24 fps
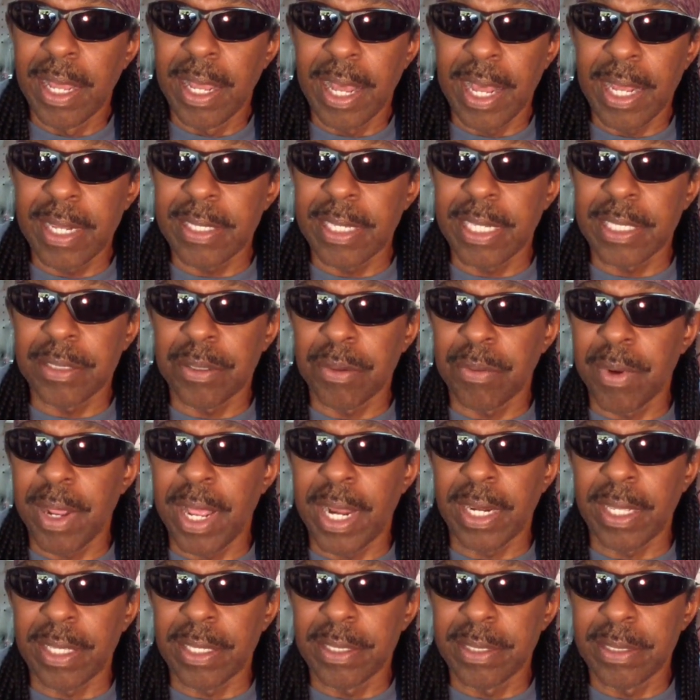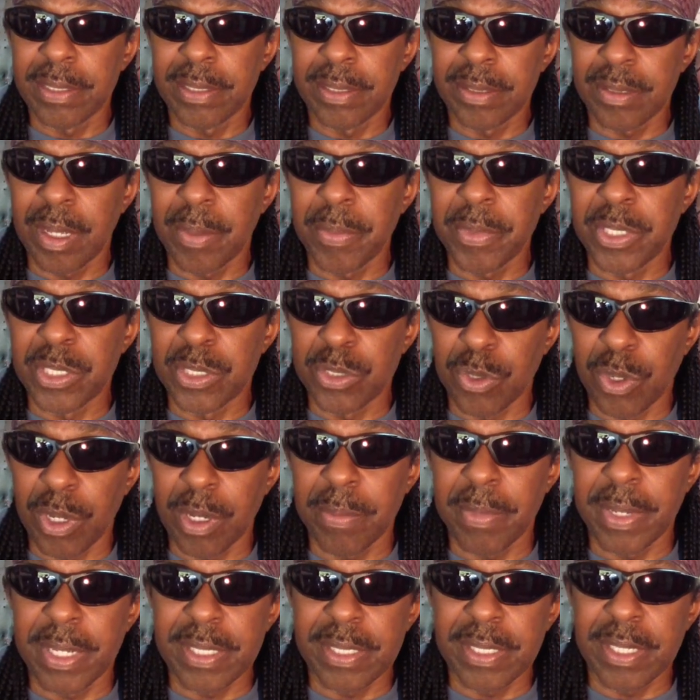I like the rally. So I'm enjoying
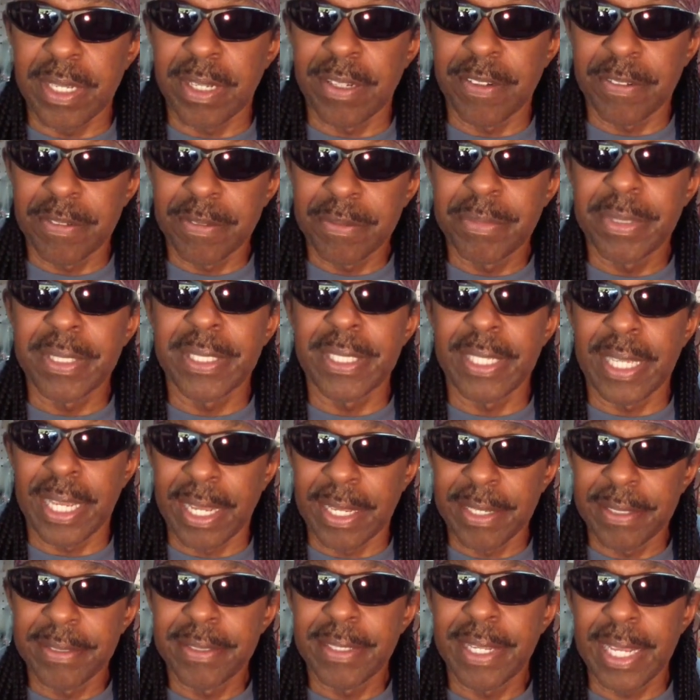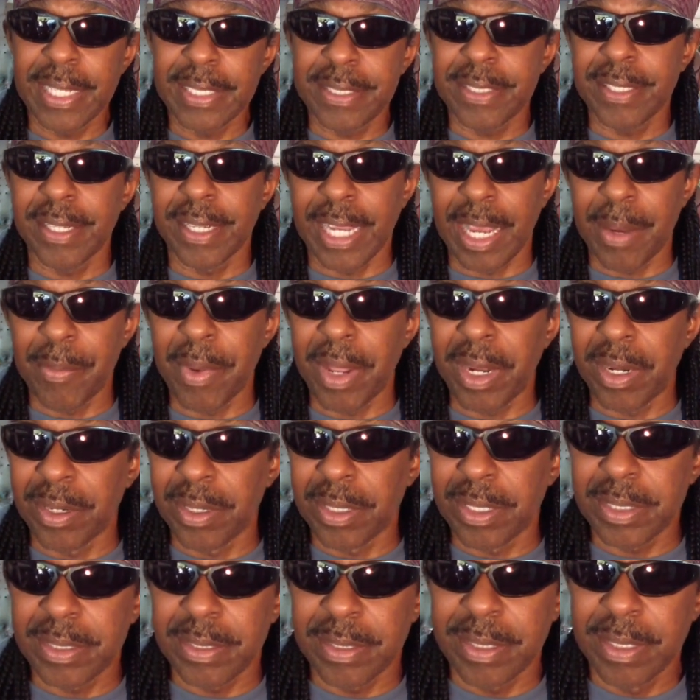myself. But yeah, I still got my
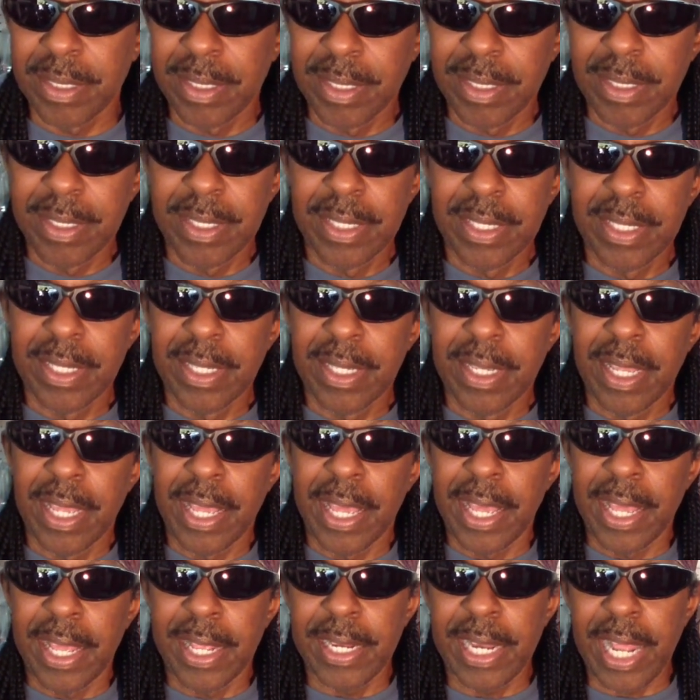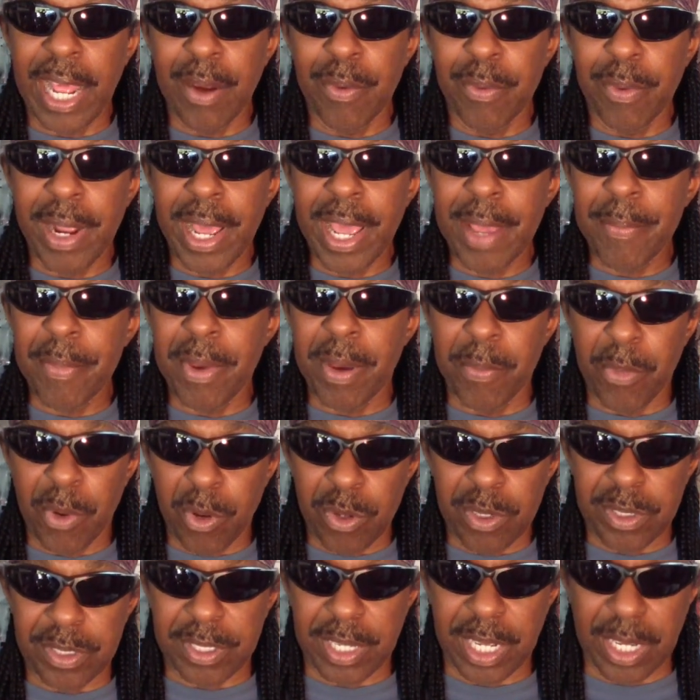looks. And I ride my
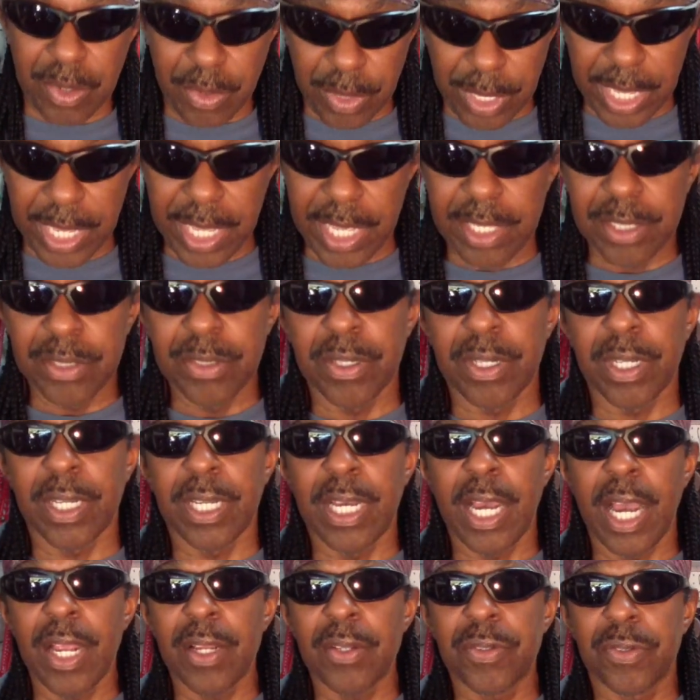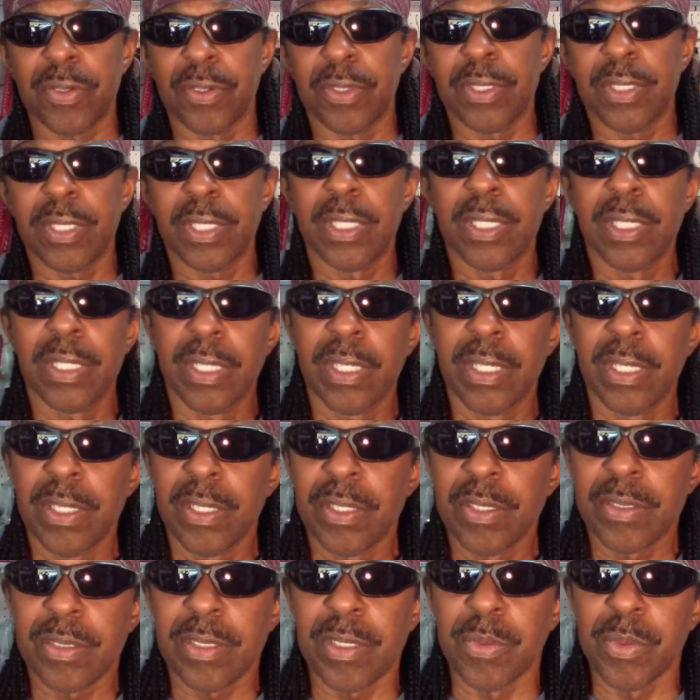motorcycle into the concert.
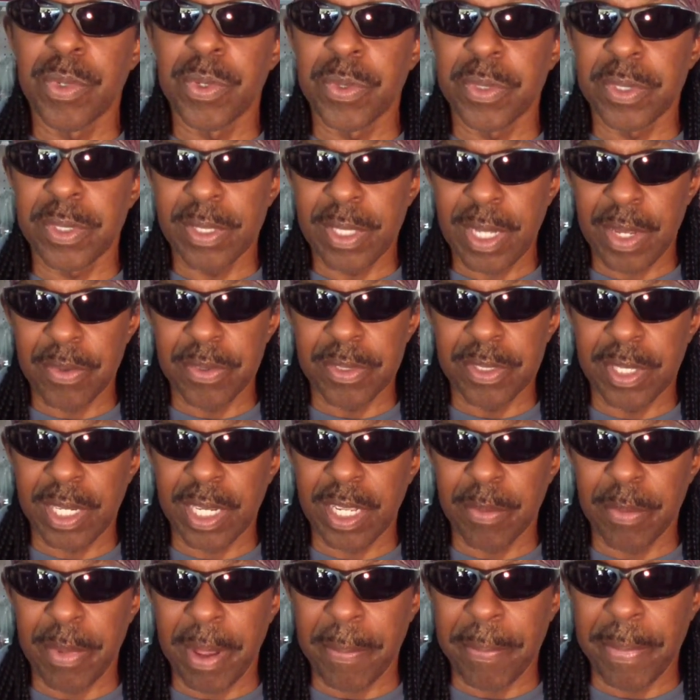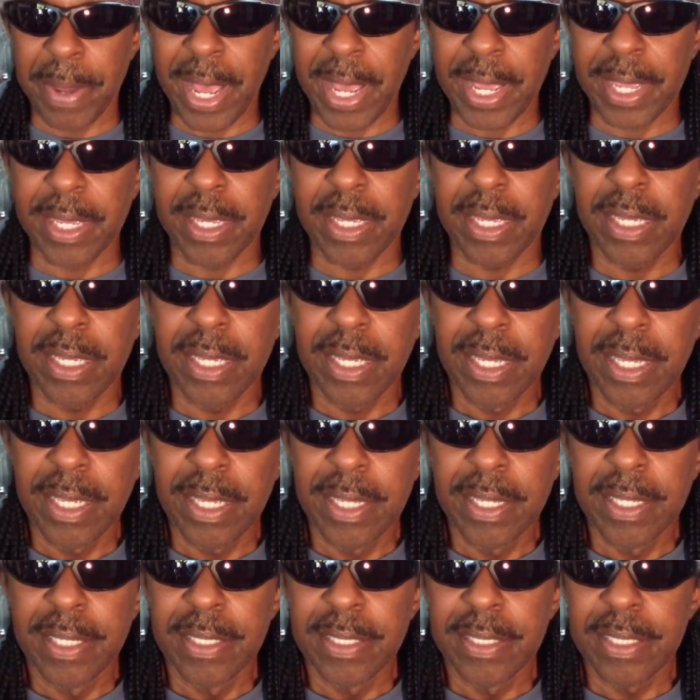So I was sitting on my bike.
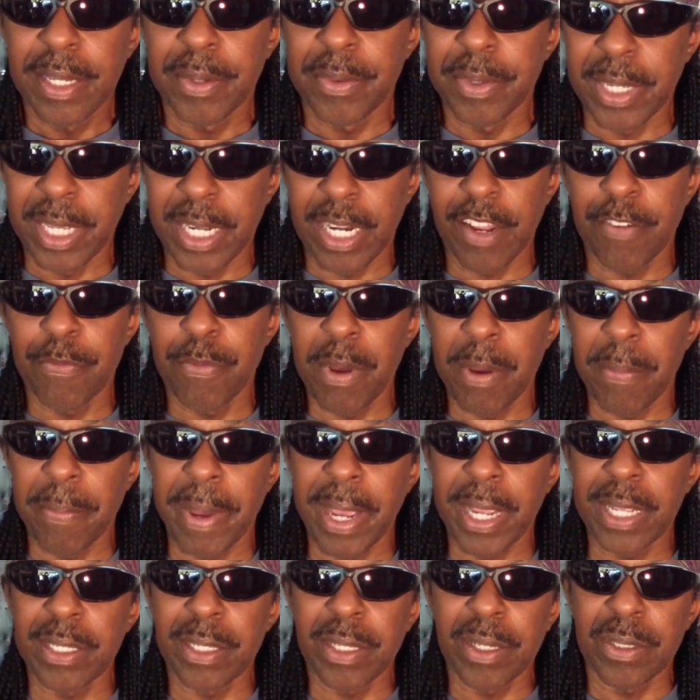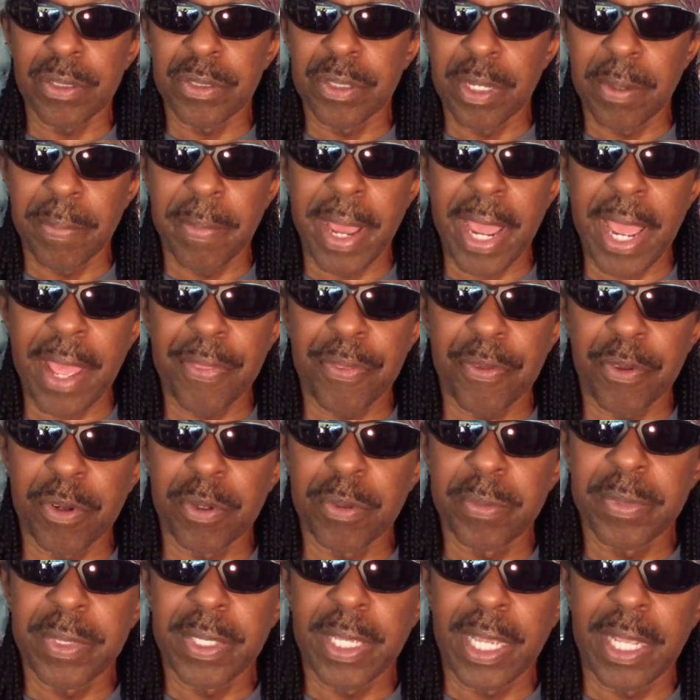I would get off my bike to go to the bathroom.
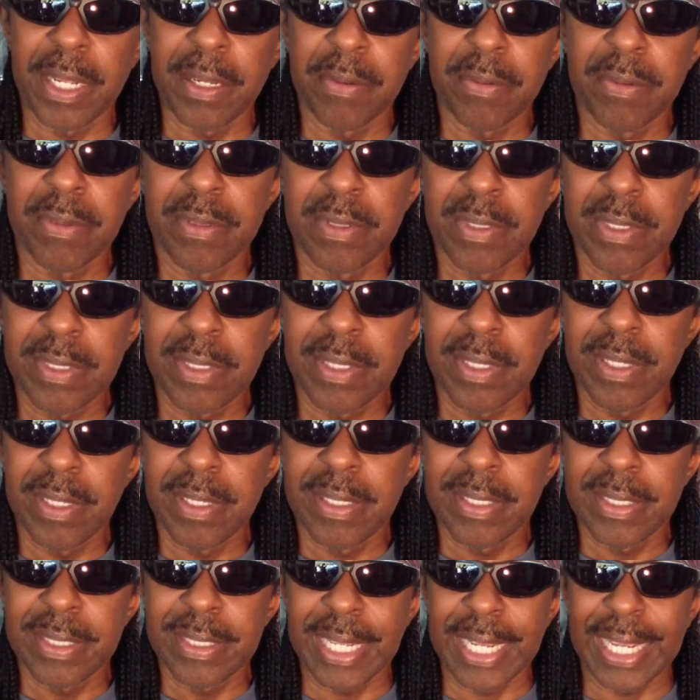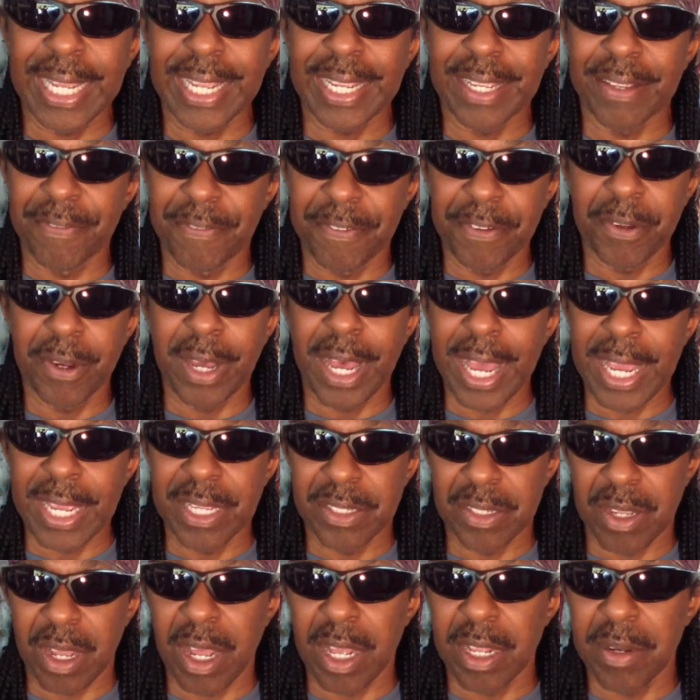And like I could feel
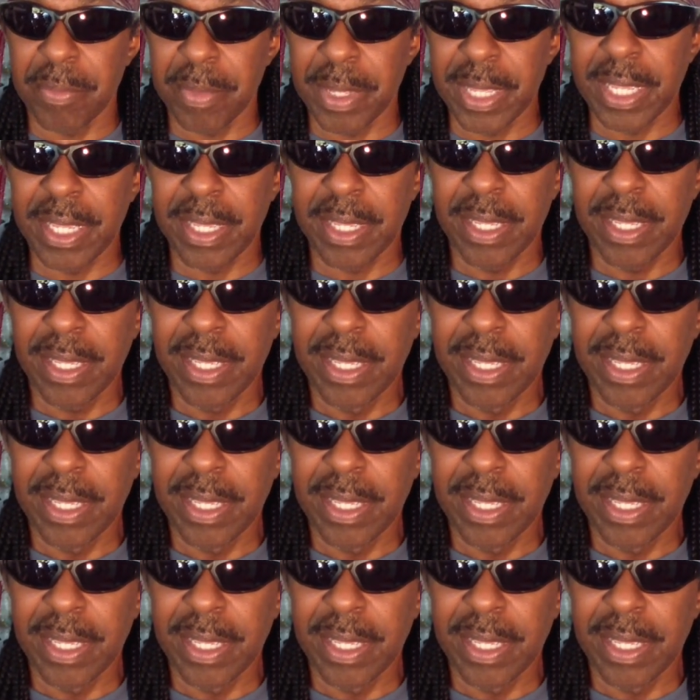eyes on me.